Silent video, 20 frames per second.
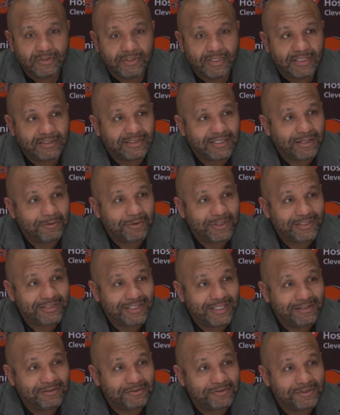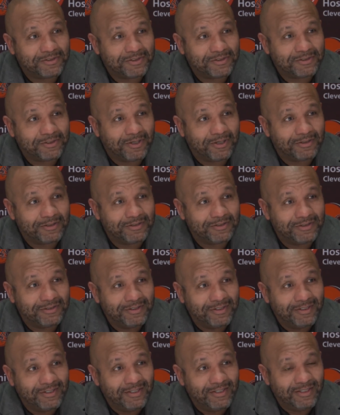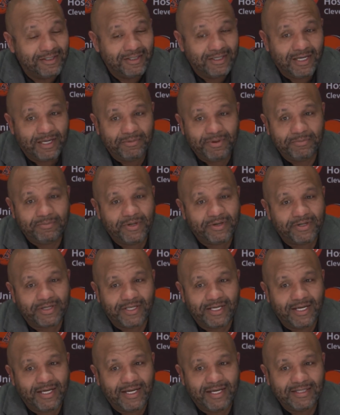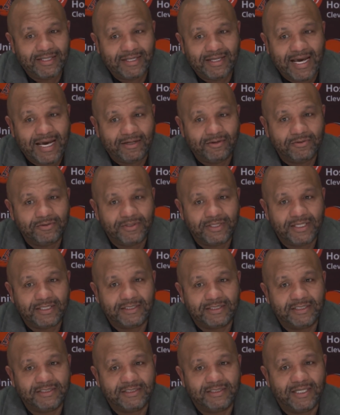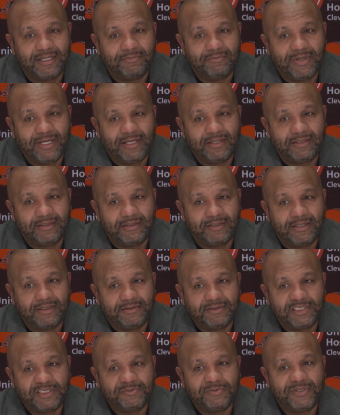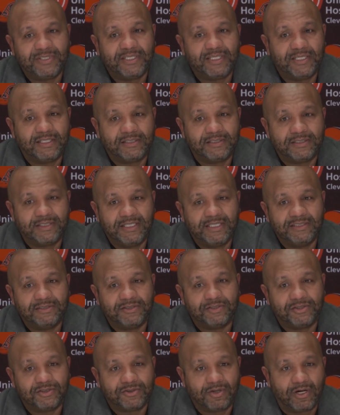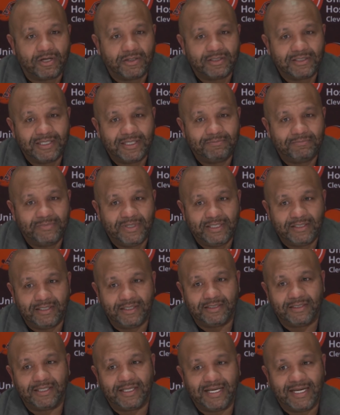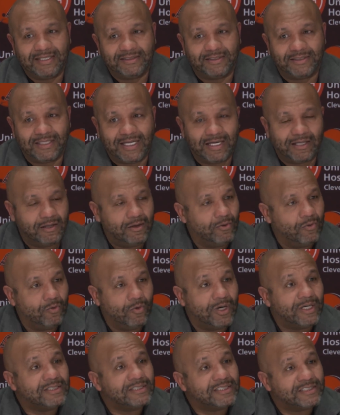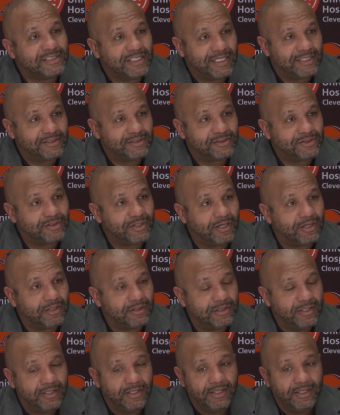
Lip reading: That Tyrod Taylor's the starter. I mean, Mary Kay, I don't think these young men, just because he's a starter doesn't mean that the guys are not going to want the chance to start.